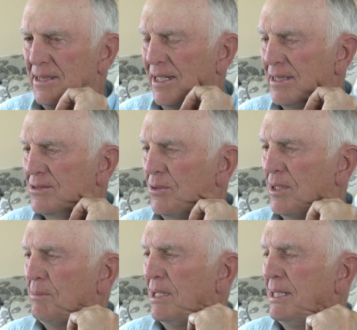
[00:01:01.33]
That's
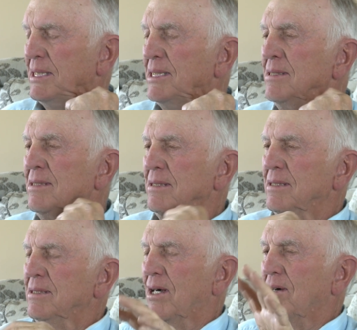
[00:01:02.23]
one of my
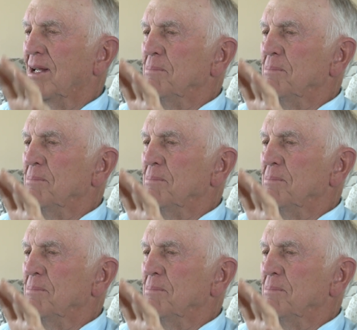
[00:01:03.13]
early